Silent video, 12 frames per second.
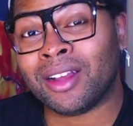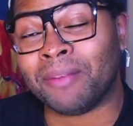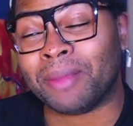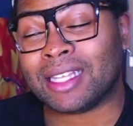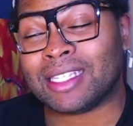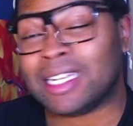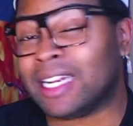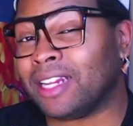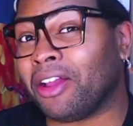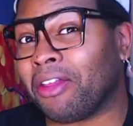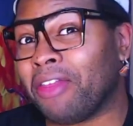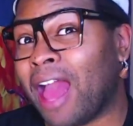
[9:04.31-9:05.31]
because he didn't
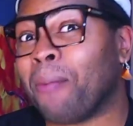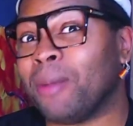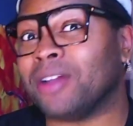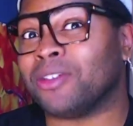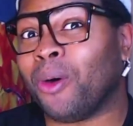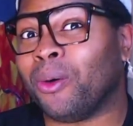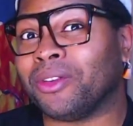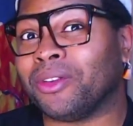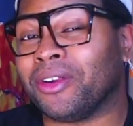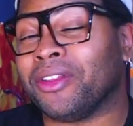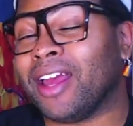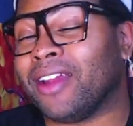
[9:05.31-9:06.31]
look that much
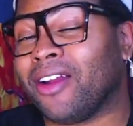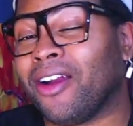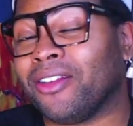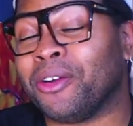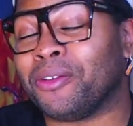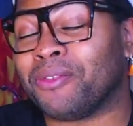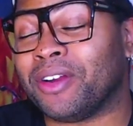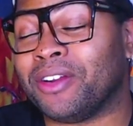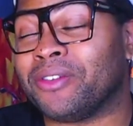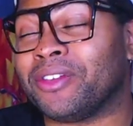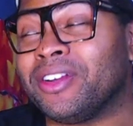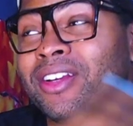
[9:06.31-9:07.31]
older than our little friend
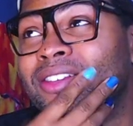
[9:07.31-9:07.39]
over here.